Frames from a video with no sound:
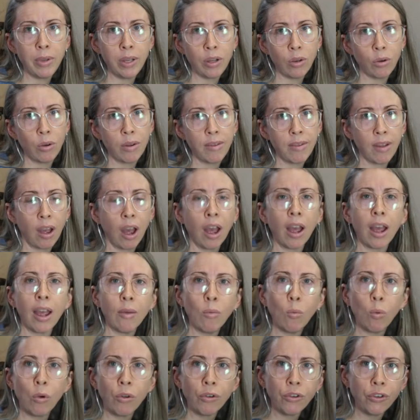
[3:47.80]
because
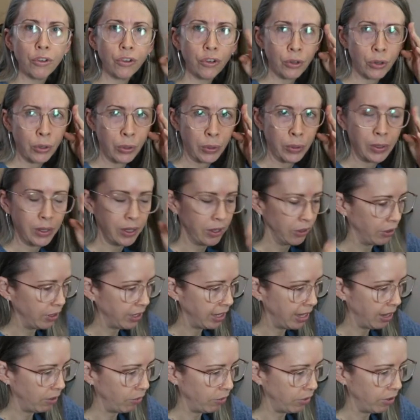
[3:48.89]
I want to, you know,
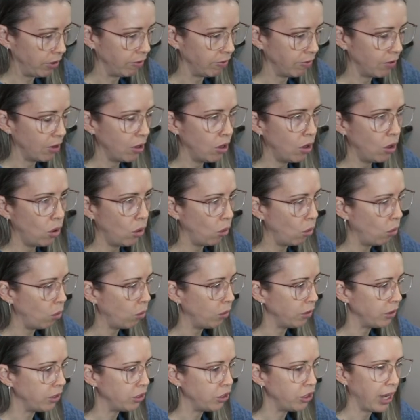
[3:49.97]
get rid of
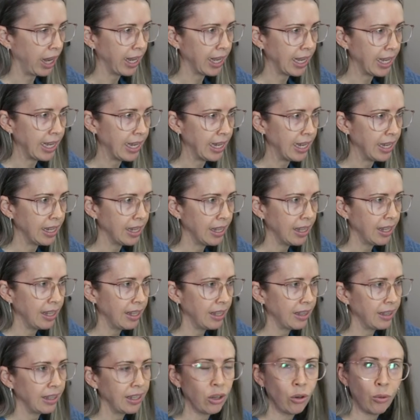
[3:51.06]
all the jaggedy
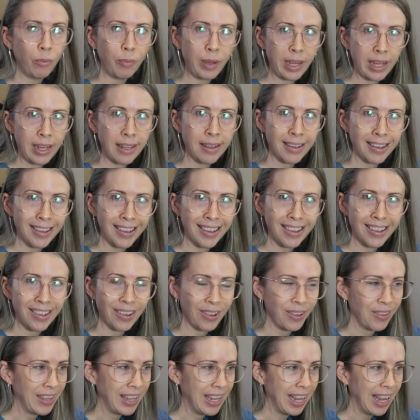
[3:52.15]
little pieces
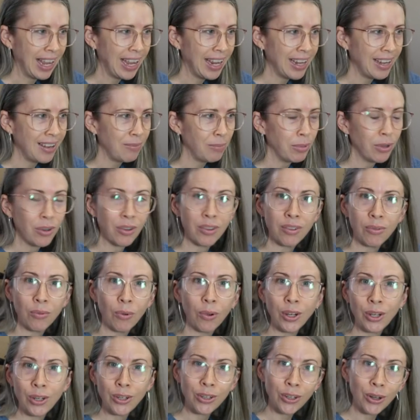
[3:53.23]
on the end because
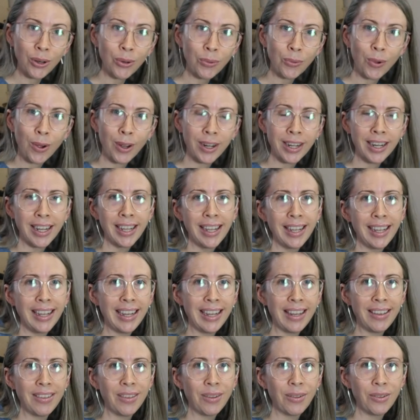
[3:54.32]
what you don't want
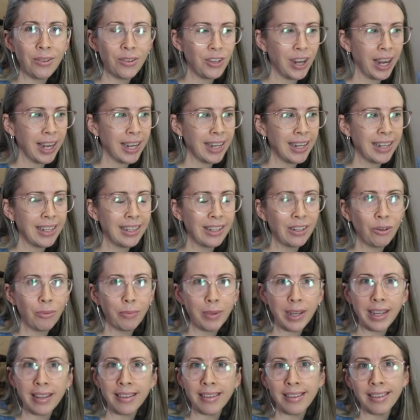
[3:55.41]
is those jaggedy little
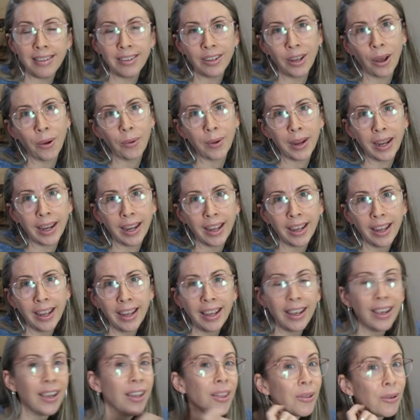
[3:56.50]
pieces going
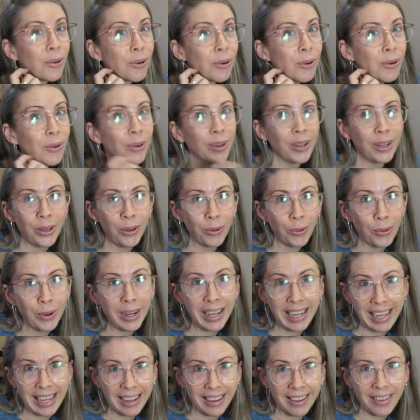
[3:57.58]
through your
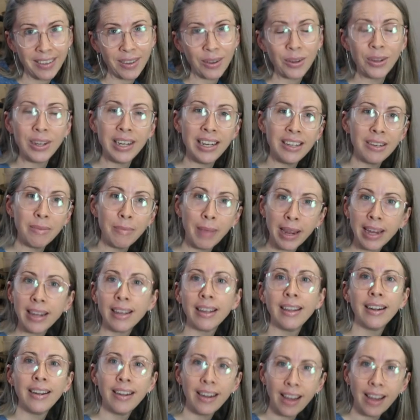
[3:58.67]
ear. So you need to make it